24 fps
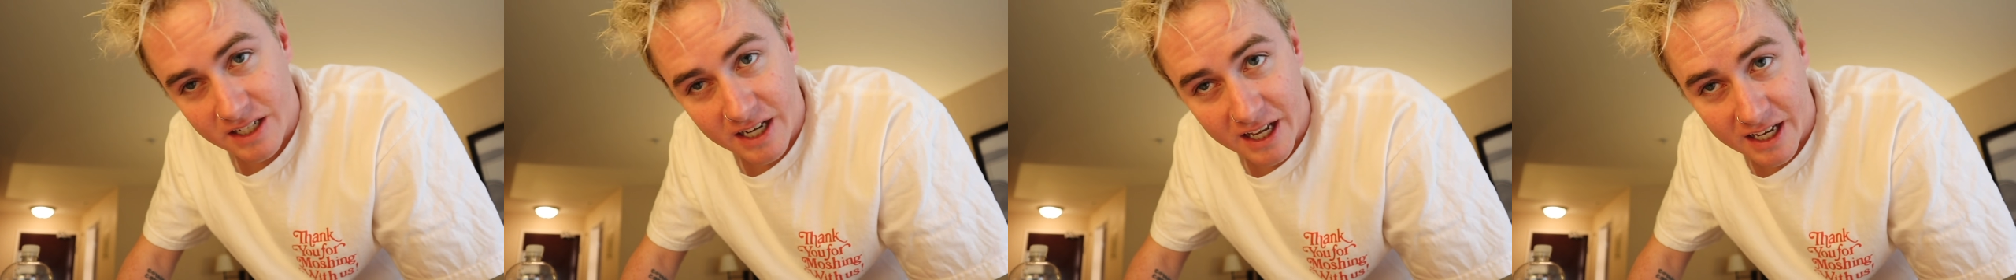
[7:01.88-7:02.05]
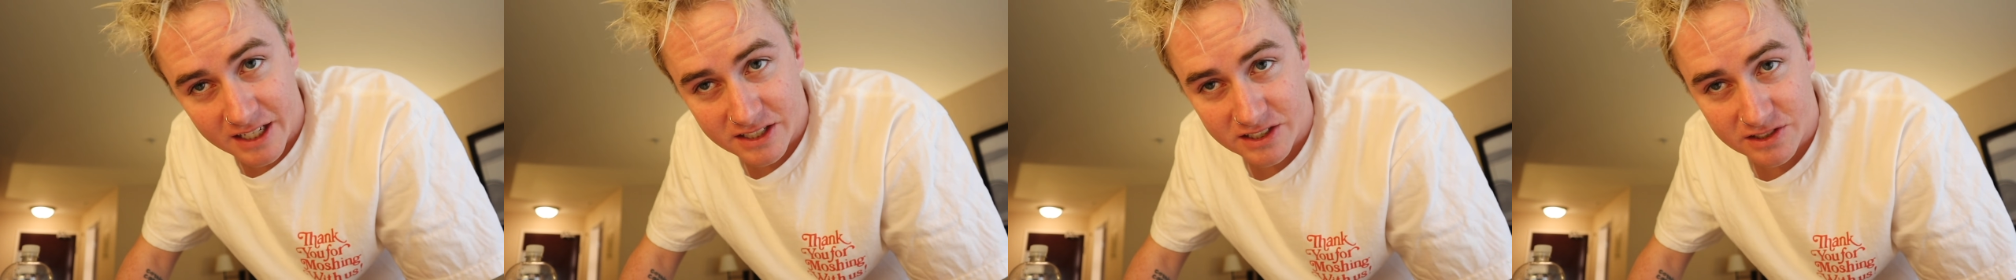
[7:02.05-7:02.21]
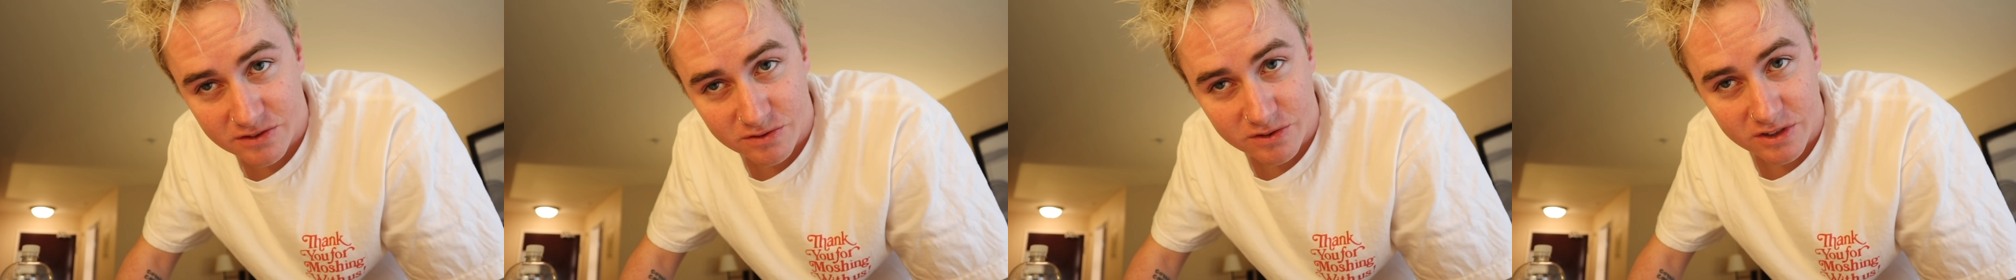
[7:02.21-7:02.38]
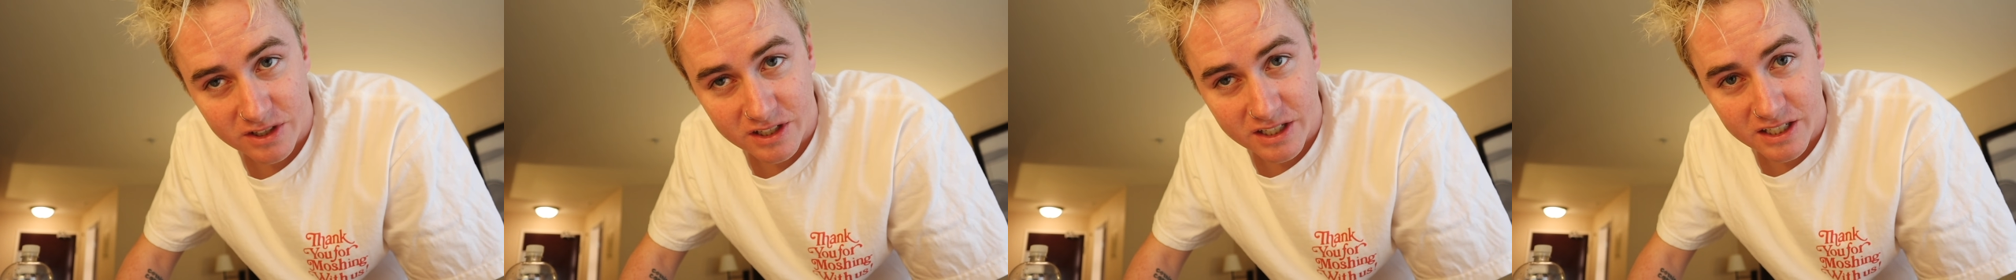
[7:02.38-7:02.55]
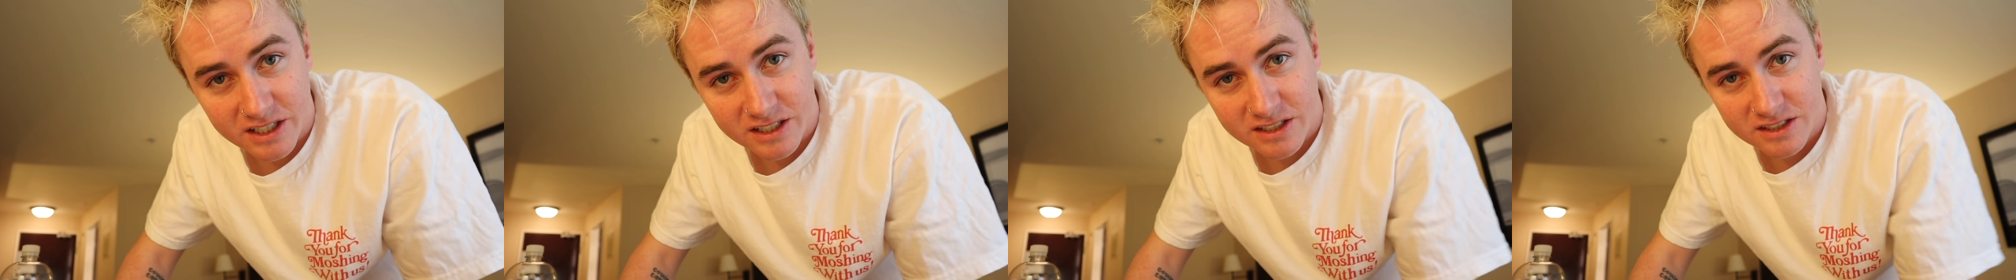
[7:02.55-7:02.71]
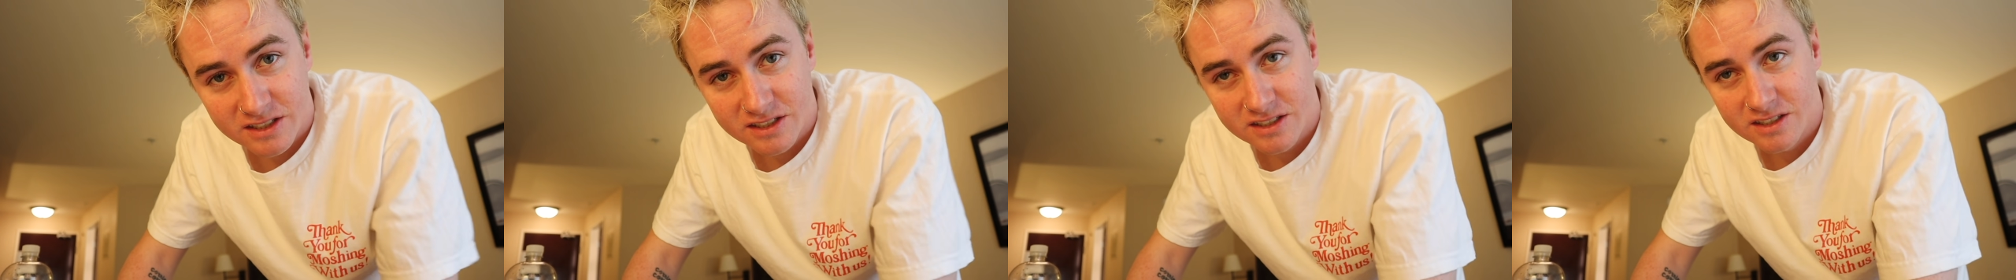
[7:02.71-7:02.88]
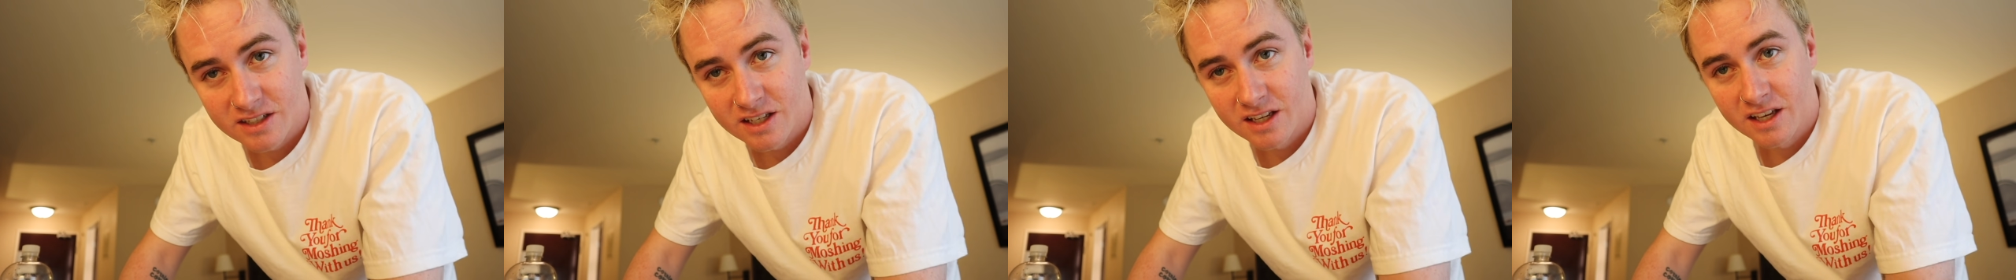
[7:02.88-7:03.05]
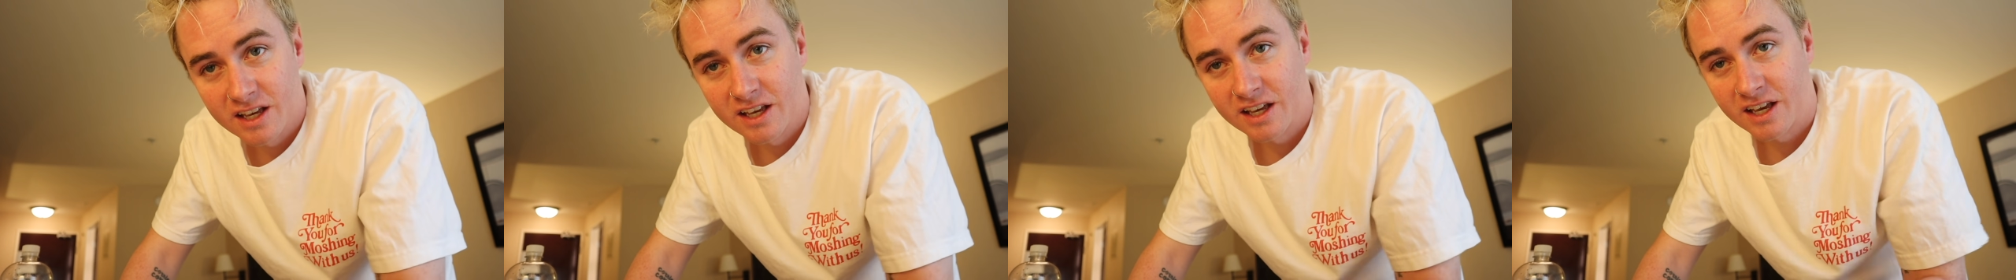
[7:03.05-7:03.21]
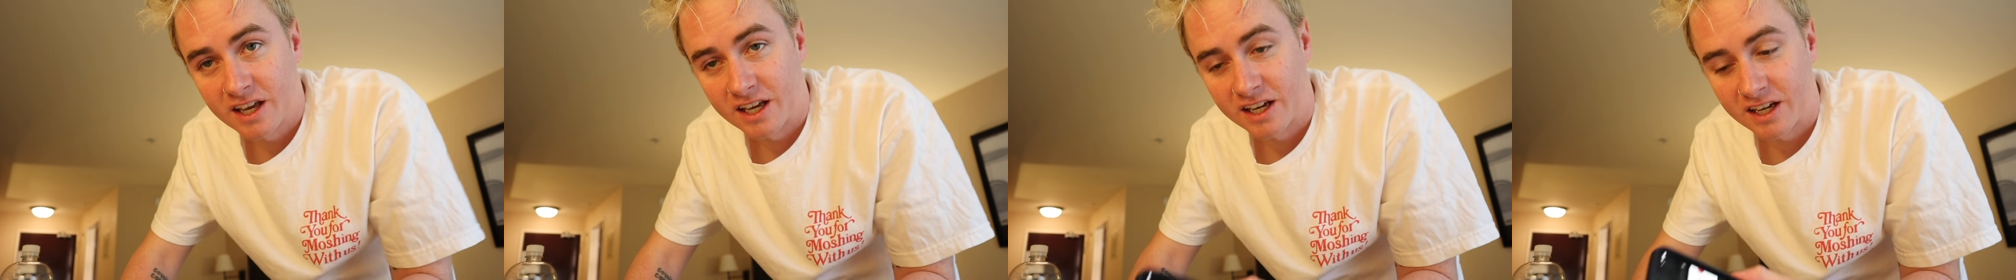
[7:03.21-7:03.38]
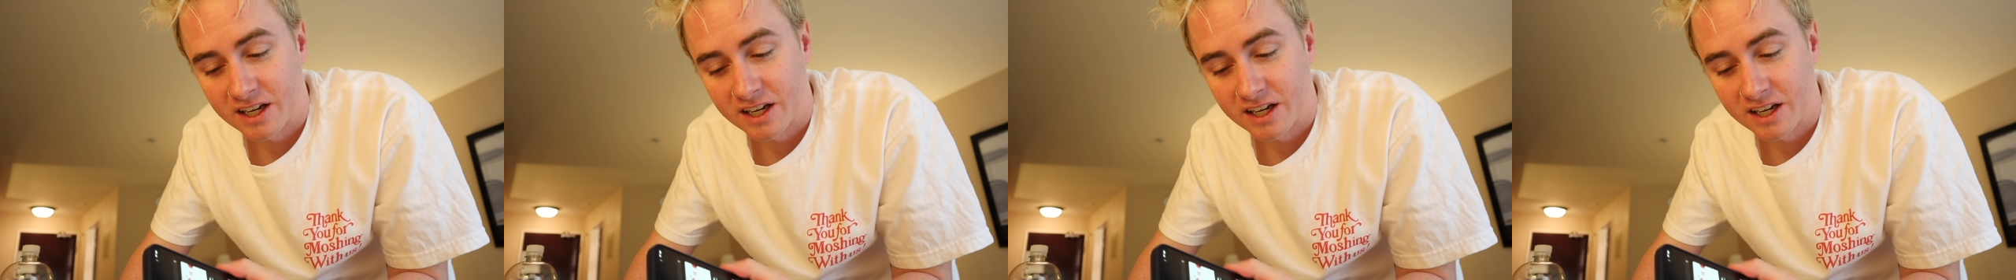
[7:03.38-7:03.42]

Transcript: and hasn't released. It